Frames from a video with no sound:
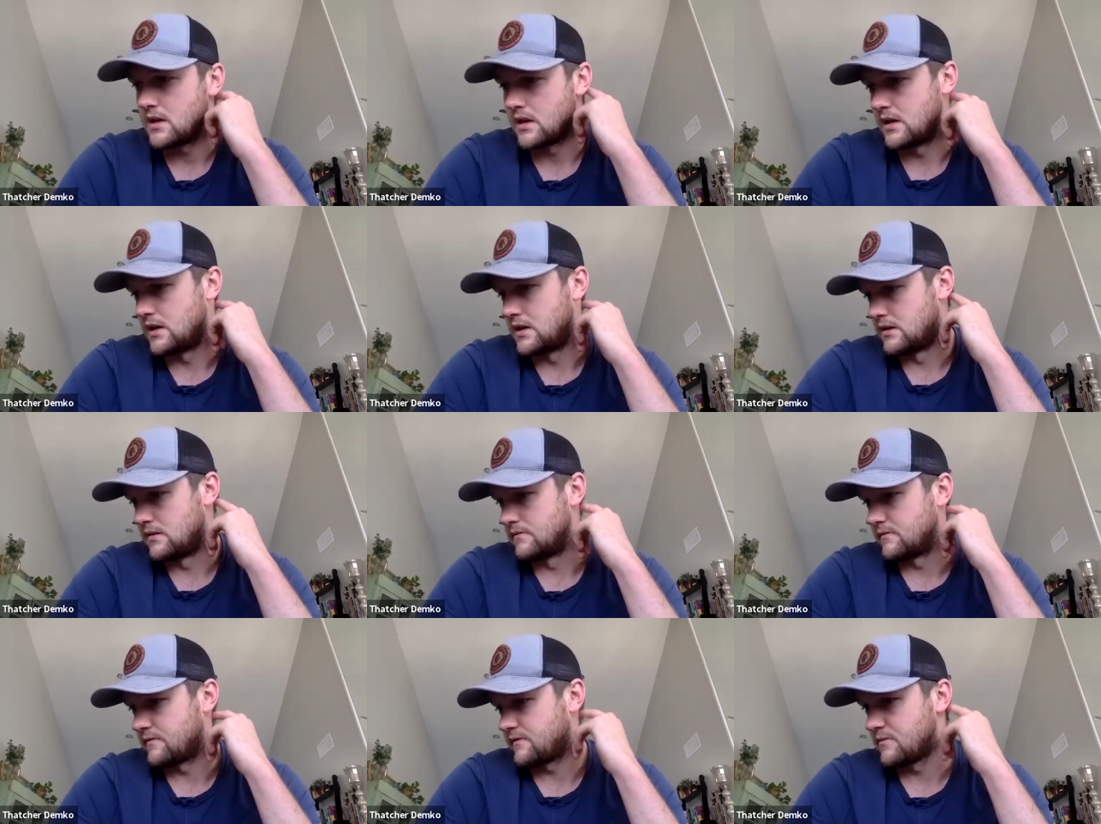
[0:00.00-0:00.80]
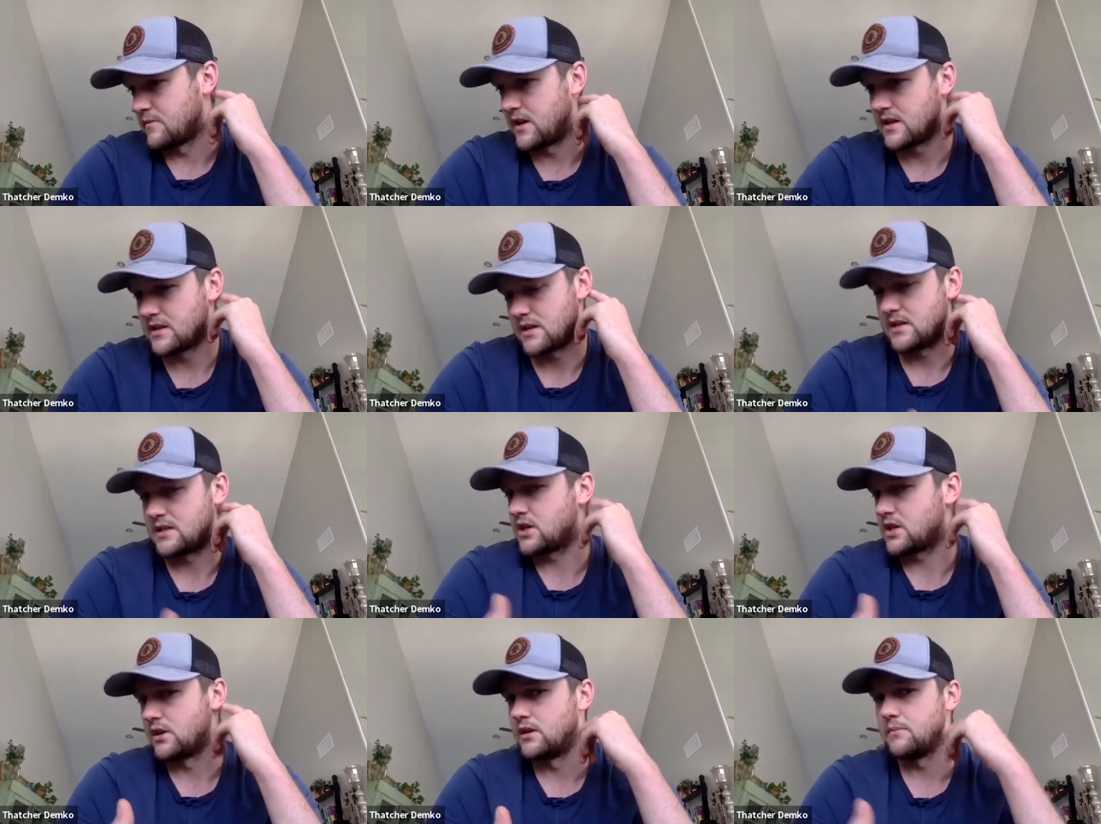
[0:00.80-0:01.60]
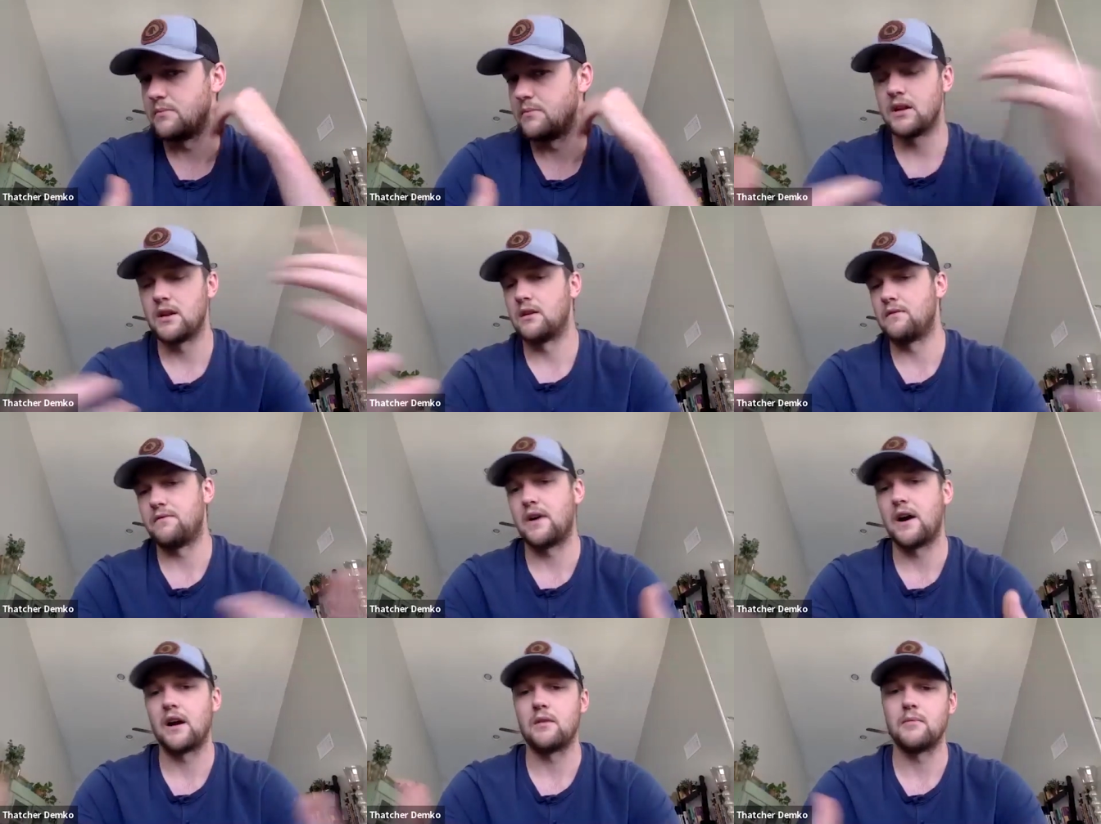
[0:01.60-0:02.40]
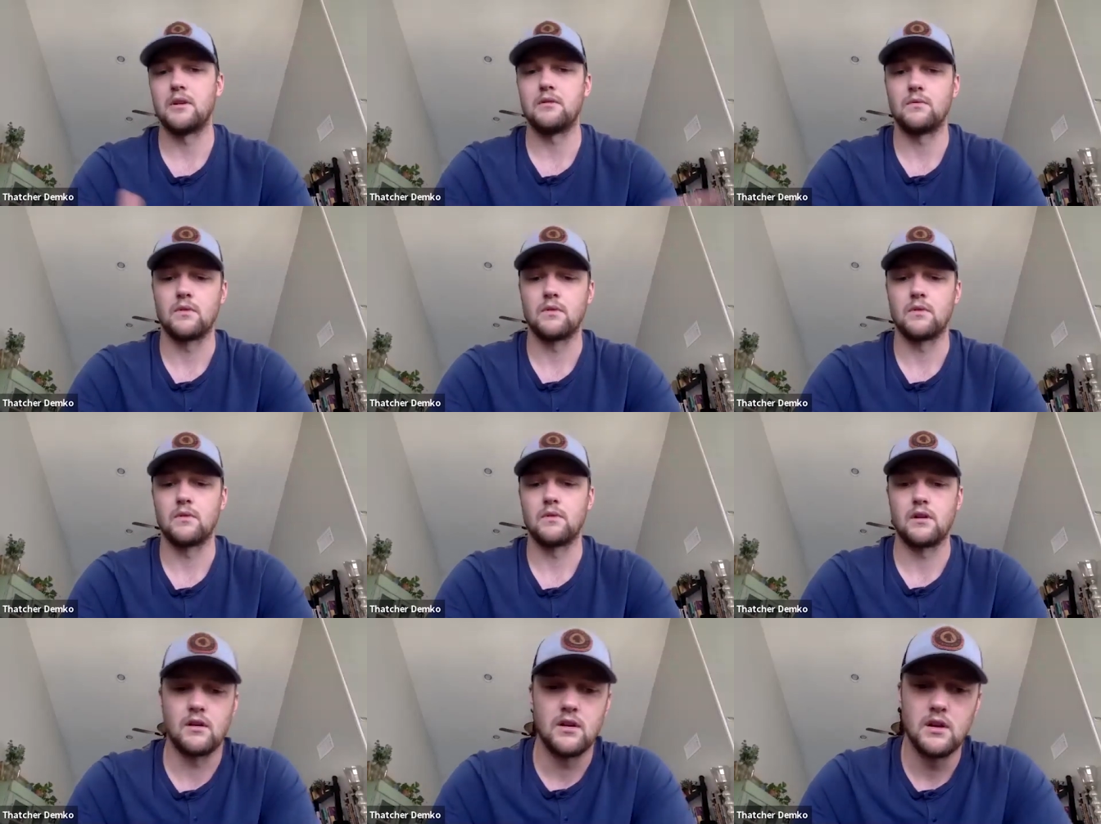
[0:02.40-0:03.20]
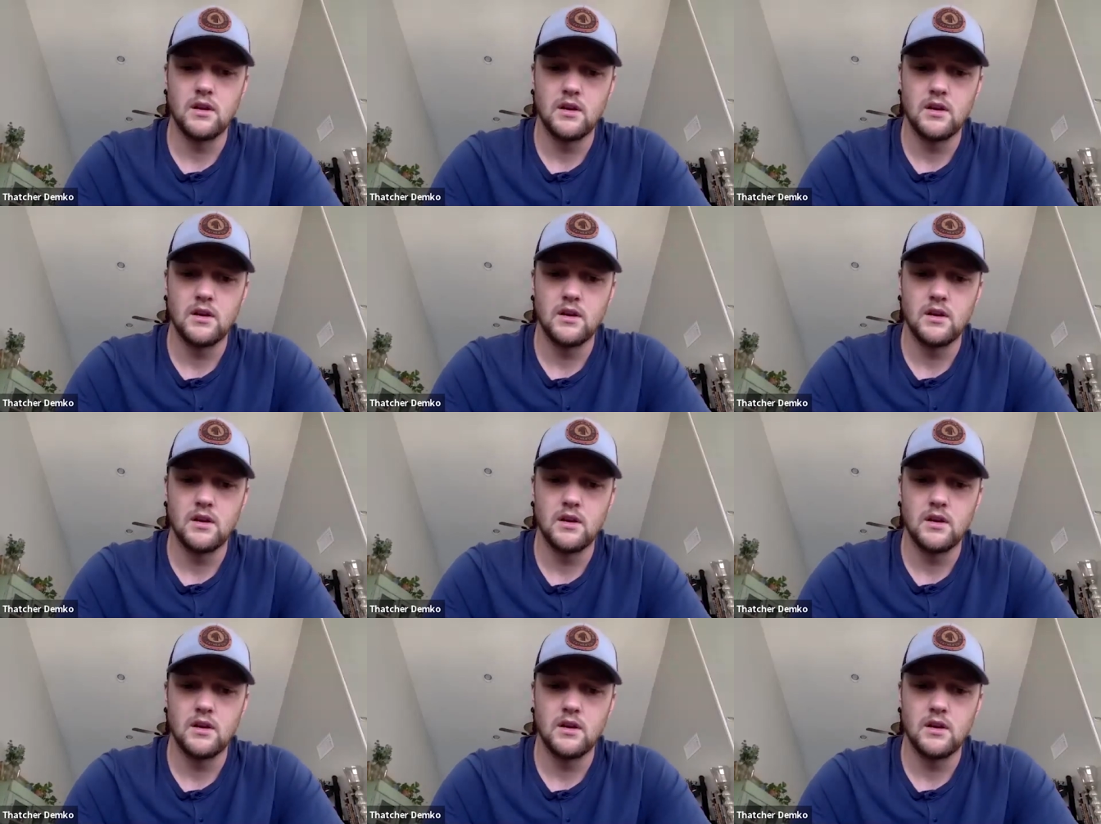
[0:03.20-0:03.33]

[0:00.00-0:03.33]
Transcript: Um, for me, it's it's good to be in an environment where